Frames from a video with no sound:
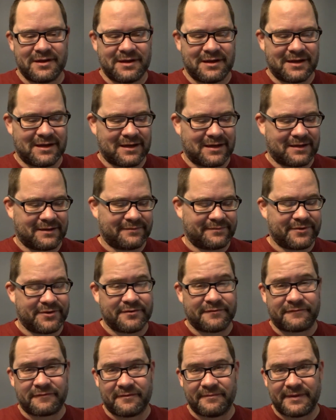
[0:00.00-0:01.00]

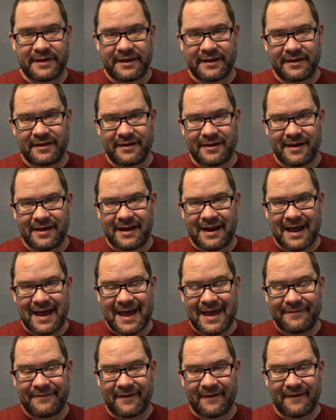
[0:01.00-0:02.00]
for me. And I
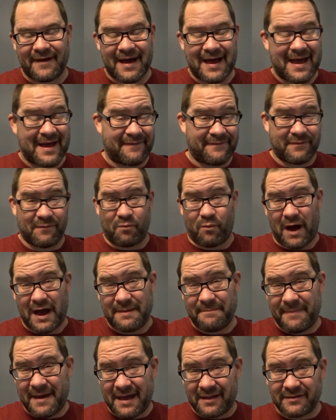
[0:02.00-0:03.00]
had the
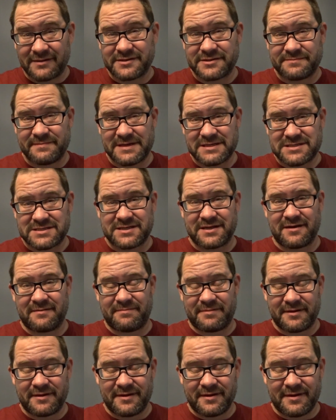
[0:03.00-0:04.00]
white balance messed
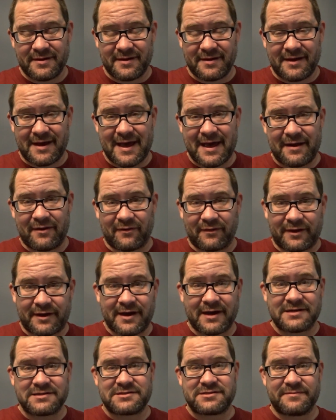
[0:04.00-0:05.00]
up. I had it on
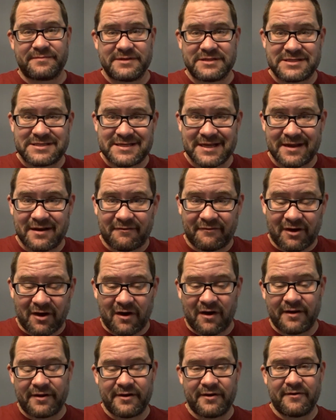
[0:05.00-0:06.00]
custom instead of
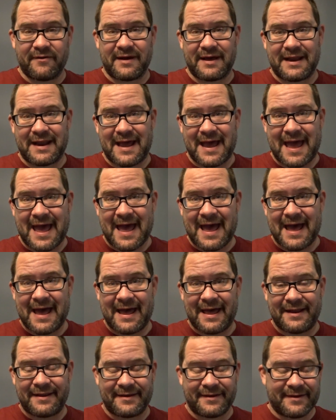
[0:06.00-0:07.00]
auto, and I
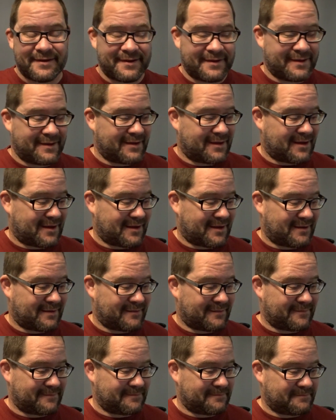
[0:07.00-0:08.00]
had
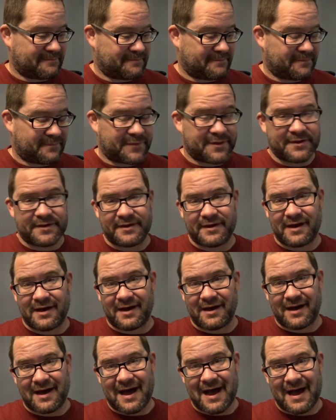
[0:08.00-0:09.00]
the
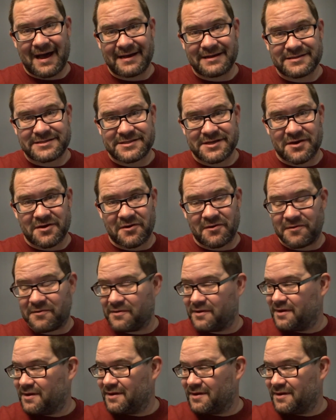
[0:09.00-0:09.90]
ISO